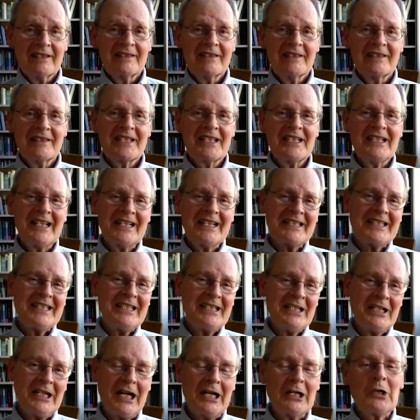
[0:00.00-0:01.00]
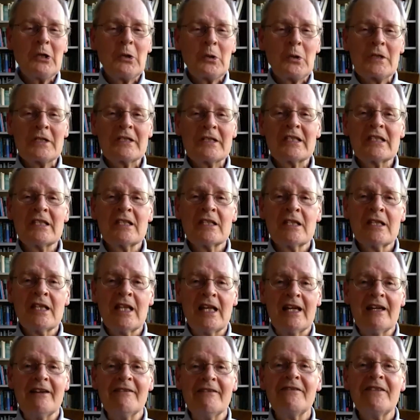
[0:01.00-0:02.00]
selecting a, a course in
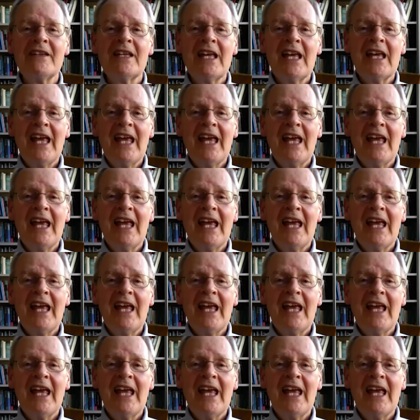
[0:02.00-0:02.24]
life.